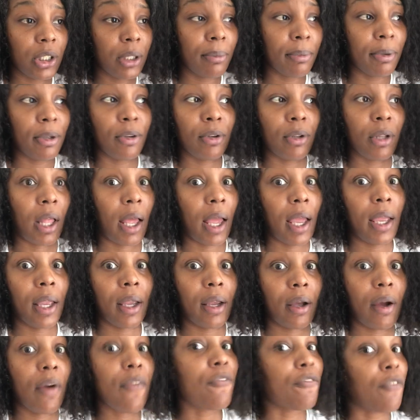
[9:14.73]
she be
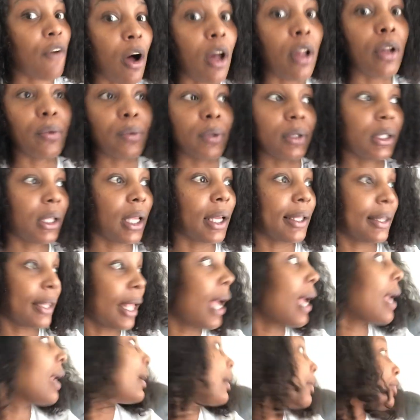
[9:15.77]
like following, like
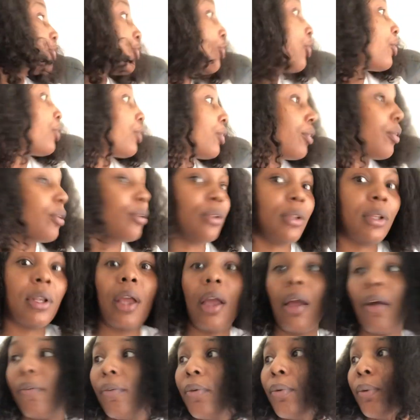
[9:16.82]
that head turns
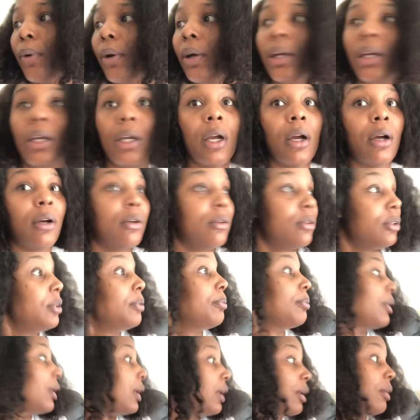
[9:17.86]
everywhere he goes.
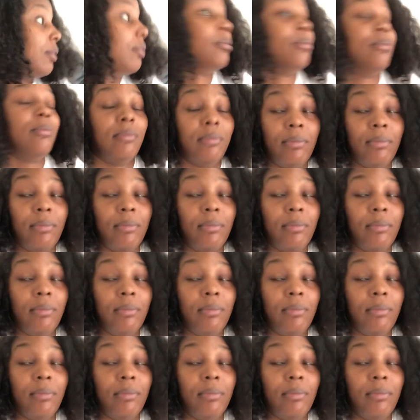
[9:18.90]
She be like,